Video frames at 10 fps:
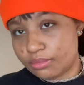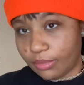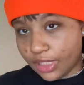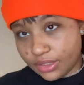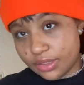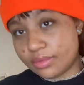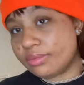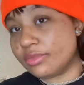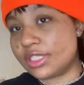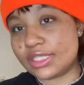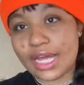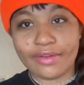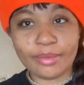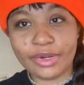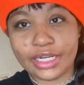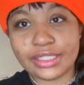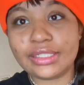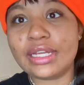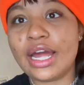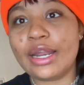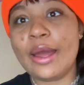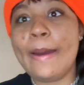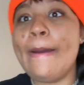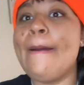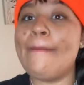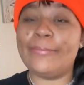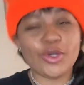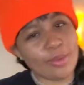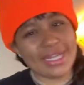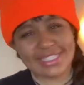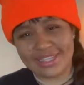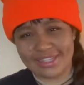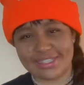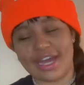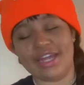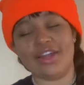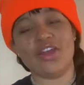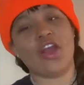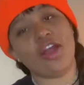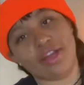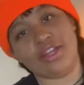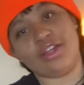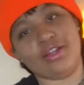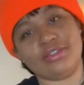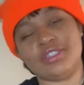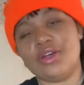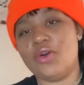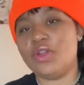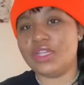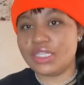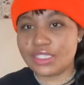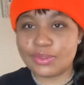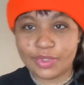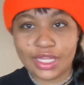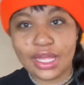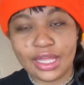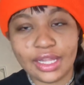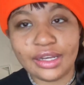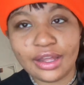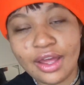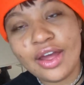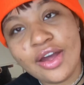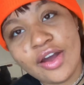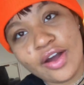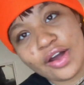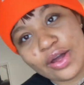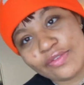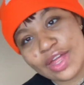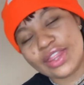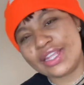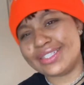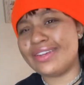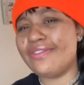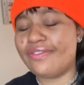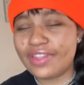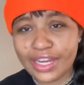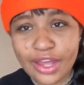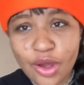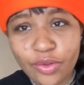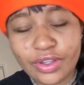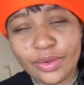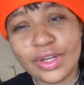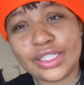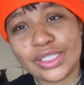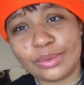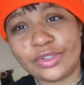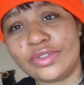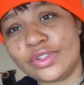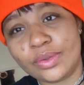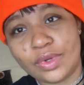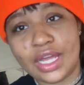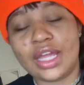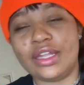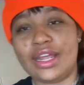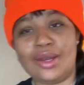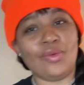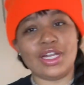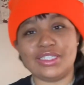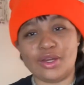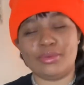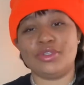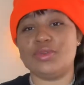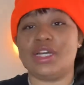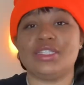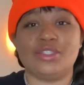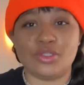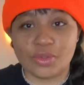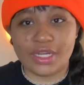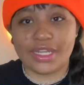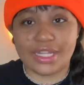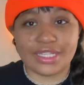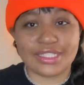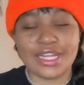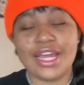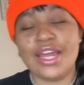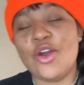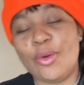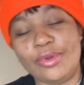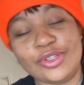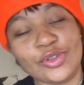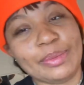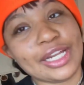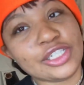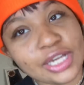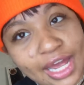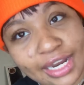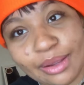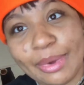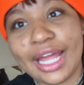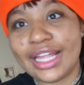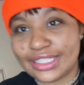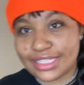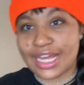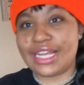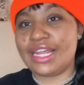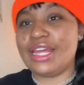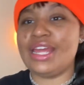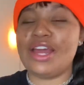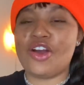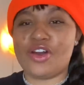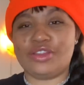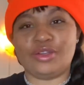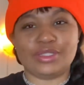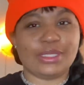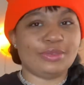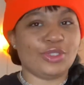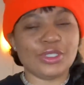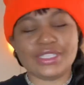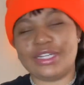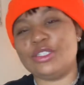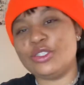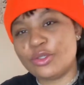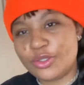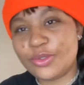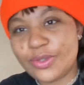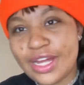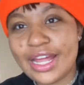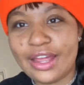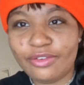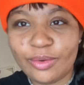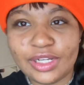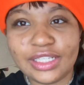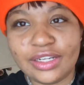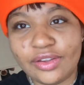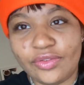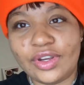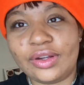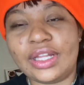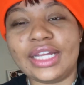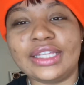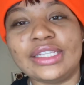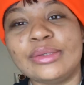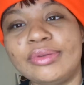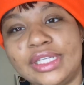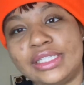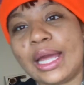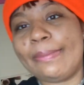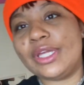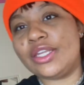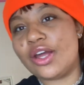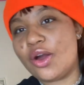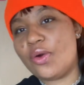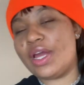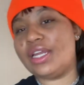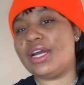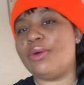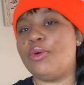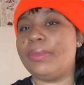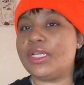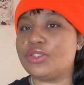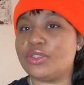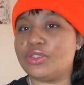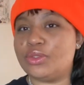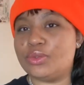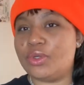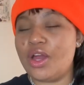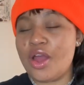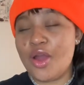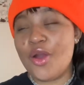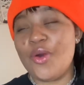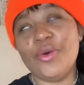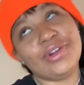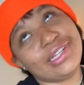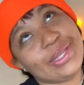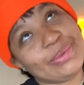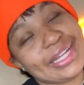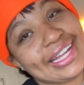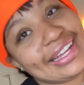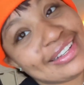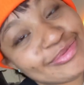But since I have it braided to the side, boom, it's at the side. All right, y'all. So this is the end of this video. Thank you guys so much for tuning in and watching. Hope that you guys enjoyed this. We enjoyed my chatting, my insight, all the little tips and tricks that I showed you. If you want to see another video like this, please let me know and I will make sure to order another wig